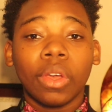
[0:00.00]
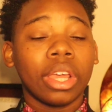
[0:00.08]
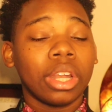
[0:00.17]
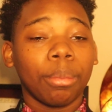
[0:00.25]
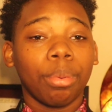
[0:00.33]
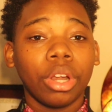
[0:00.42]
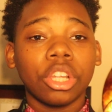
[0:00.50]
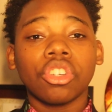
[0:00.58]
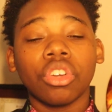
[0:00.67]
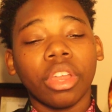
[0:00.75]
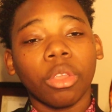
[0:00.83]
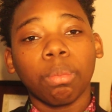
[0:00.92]
And I'm pretty
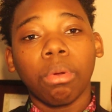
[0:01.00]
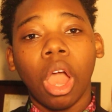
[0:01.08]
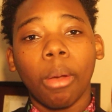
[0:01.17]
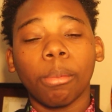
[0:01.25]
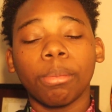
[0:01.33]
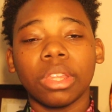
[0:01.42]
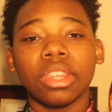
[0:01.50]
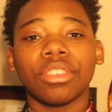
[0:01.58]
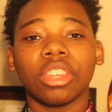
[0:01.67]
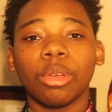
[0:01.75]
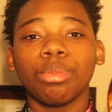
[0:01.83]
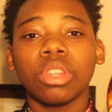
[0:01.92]
sure that's probably the
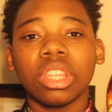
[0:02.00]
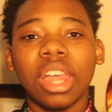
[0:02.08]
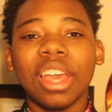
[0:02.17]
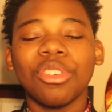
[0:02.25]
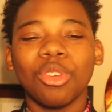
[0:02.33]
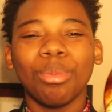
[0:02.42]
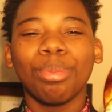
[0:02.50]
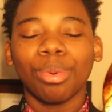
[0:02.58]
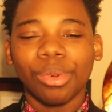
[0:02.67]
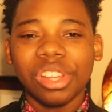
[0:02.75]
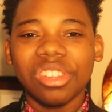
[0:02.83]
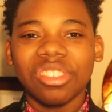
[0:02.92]
same thing that you
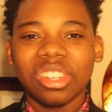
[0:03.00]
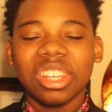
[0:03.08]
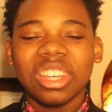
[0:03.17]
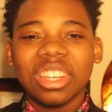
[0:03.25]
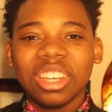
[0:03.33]
preach.